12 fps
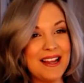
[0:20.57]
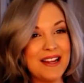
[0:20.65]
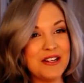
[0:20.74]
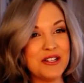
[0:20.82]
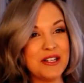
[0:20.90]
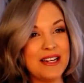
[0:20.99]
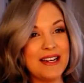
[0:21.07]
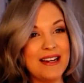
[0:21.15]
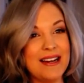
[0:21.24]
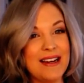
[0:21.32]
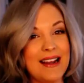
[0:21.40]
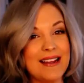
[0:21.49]

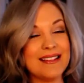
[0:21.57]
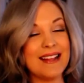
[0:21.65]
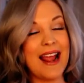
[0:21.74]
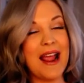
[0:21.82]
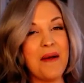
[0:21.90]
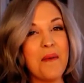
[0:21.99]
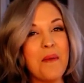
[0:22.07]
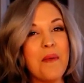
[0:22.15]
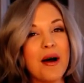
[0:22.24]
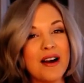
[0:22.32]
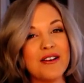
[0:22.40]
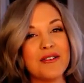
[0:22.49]
She is a
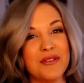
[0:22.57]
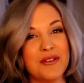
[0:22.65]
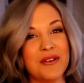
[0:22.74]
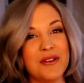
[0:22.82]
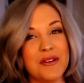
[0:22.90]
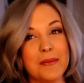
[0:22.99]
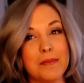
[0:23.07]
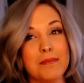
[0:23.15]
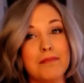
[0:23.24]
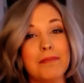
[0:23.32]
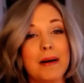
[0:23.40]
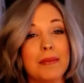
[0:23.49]
wonderful,
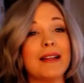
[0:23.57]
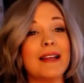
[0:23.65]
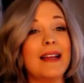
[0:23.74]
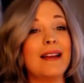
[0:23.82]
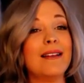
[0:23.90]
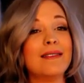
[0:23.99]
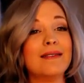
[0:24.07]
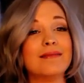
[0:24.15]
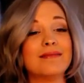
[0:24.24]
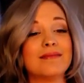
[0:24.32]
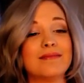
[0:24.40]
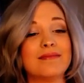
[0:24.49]

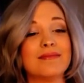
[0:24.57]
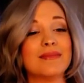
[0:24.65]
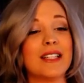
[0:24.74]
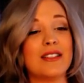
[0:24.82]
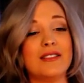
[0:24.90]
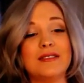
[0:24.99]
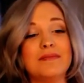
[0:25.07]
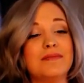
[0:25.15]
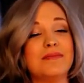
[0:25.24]
bubbling little